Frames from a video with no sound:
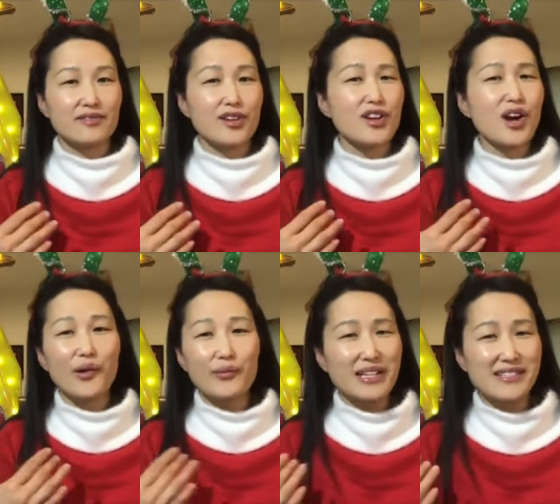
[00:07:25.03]
No
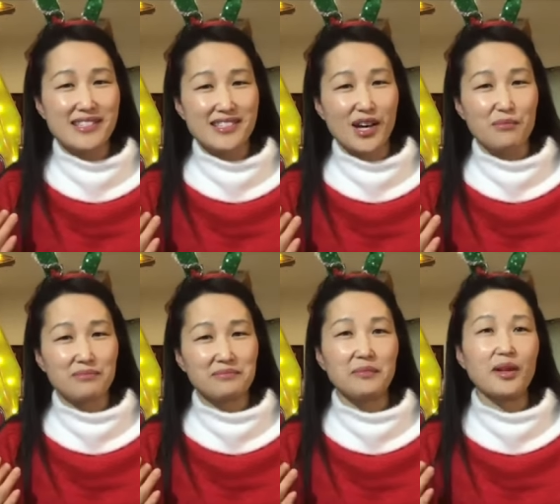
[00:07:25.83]
one messes up
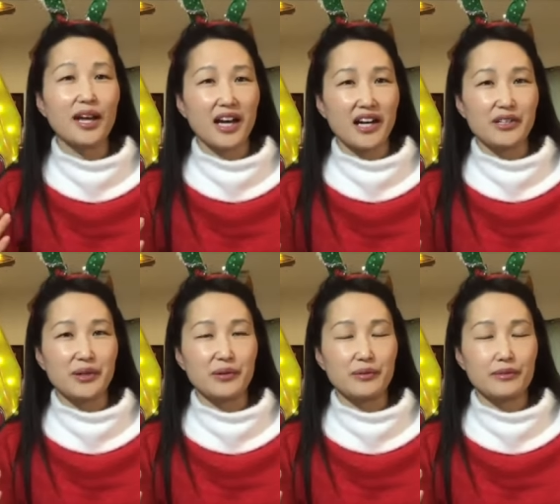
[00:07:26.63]
like I
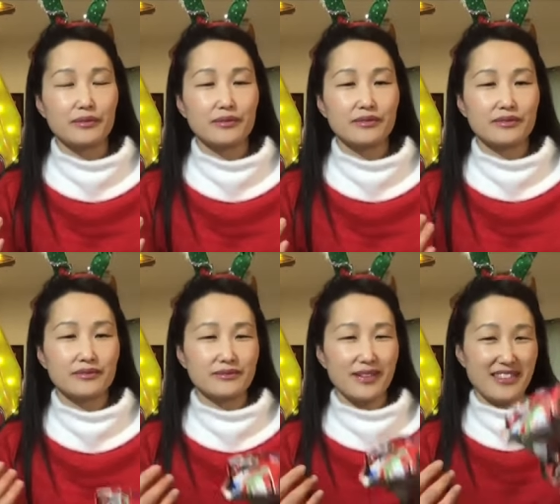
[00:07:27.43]
do,
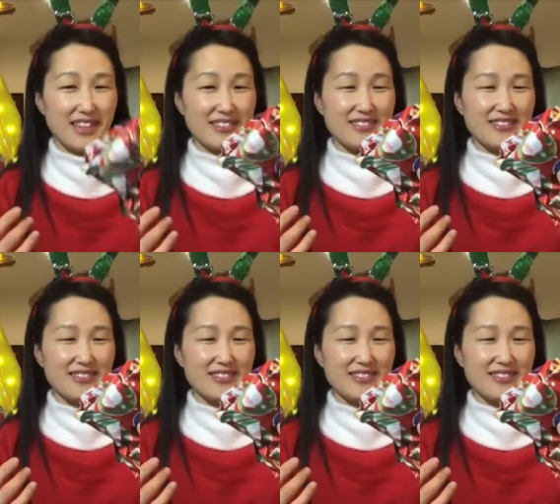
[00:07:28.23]
like this.